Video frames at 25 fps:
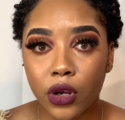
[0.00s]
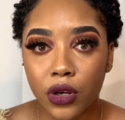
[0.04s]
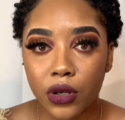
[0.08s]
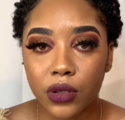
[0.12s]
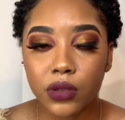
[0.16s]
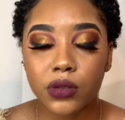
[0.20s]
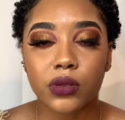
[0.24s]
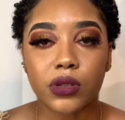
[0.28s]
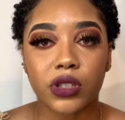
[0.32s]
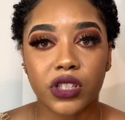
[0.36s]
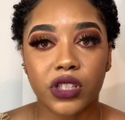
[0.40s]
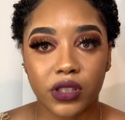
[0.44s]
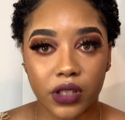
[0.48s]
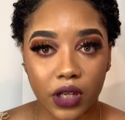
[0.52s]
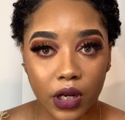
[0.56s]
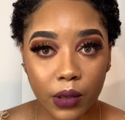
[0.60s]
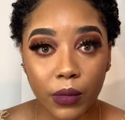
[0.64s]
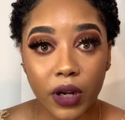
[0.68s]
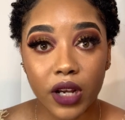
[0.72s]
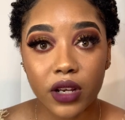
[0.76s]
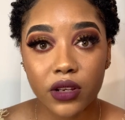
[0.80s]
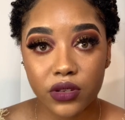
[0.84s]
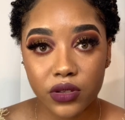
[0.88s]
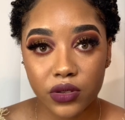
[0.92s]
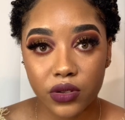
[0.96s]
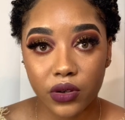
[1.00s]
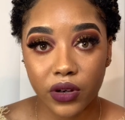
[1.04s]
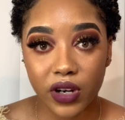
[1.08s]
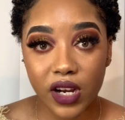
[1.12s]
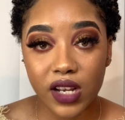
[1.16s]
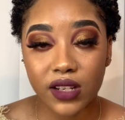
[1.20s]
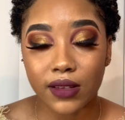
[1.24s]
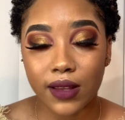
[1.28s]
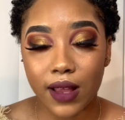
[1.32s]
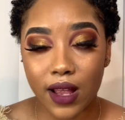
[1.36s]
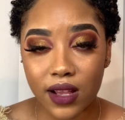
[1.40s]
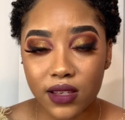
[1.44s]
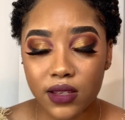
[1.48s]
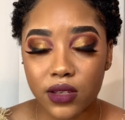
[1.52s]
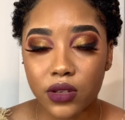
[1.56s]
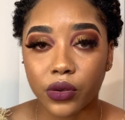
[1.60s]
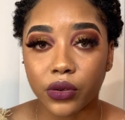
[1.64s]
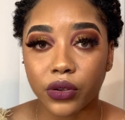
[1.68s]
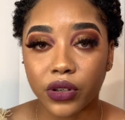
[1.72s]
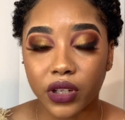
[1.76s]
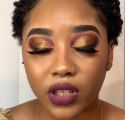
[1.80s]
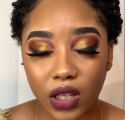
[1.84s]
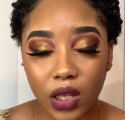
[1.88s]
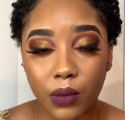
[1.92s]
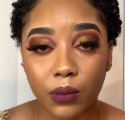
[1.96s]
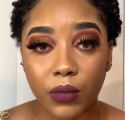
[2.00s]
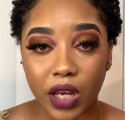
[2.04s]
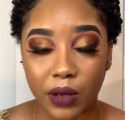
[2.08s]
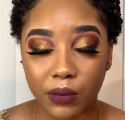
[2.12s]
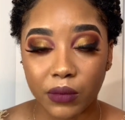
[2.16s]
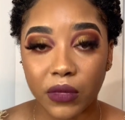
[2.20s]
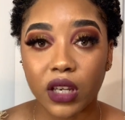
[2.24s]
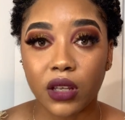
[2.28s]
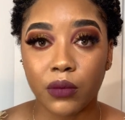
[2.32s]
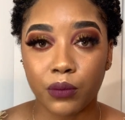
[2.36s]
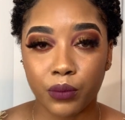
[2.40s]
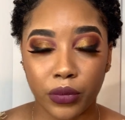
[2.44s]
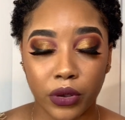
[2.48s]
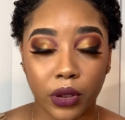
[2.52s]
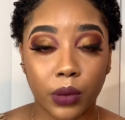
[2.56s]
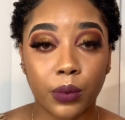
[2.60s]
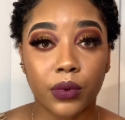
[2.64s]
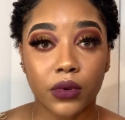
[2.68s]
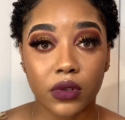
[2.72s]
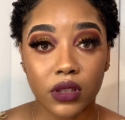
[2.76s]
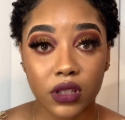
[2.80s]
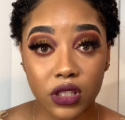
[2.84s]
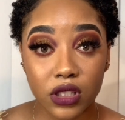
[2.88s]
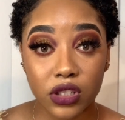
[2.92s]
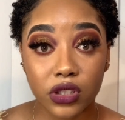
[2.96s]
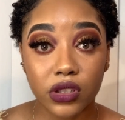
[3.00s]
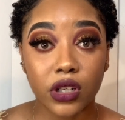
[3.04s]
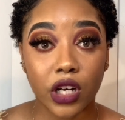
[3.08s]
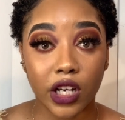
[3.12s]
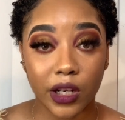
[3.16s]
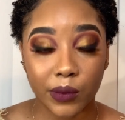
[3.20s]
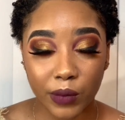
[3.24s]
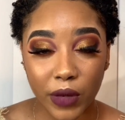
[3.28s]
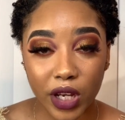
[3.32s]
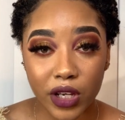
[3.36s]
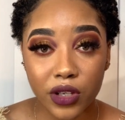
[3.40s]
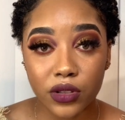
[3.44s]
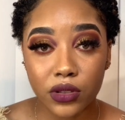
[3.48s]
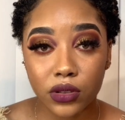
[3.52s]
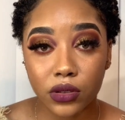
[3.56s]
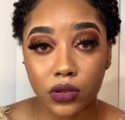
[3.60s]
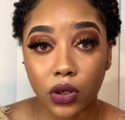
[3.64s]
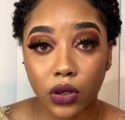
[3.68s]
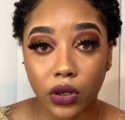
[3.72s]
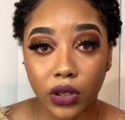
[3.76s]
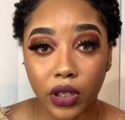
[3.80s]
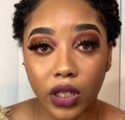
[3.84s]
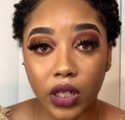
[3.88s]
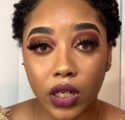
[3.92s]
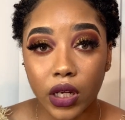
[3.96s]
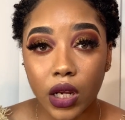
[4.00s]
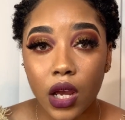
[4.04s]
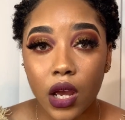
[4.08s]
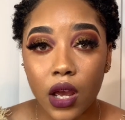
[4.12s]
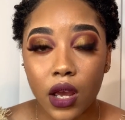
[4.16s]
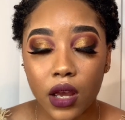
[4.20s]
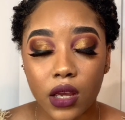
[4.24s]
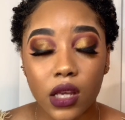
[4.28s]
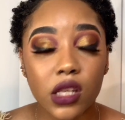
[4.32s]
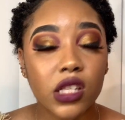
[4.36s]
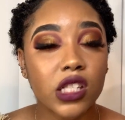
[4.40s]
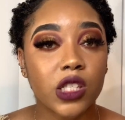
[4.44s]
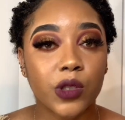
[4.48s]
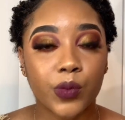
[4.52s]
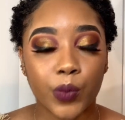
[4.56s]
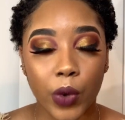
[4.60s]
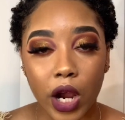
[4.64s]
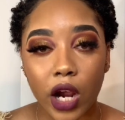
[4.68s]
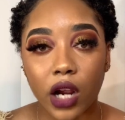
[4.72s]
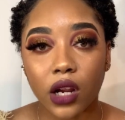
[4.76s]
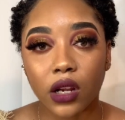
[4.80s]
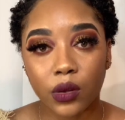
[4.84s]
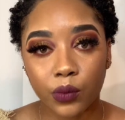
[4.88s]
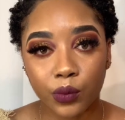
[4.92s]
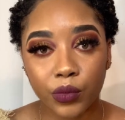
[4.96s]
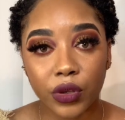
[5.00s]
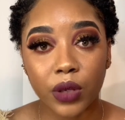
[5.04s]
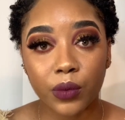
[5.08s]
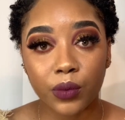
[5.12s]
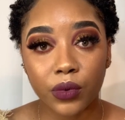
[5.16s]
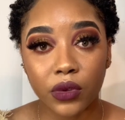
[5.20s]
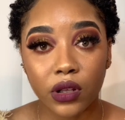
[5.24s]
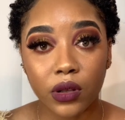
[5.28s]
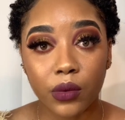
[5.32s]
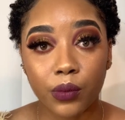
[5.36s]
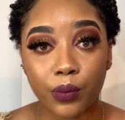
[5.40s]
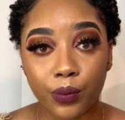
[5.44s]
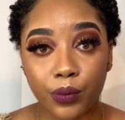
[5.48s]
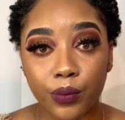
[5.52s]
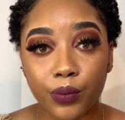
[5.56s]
to share my story, and that's really my main purpose, sharing my story, inspiring people,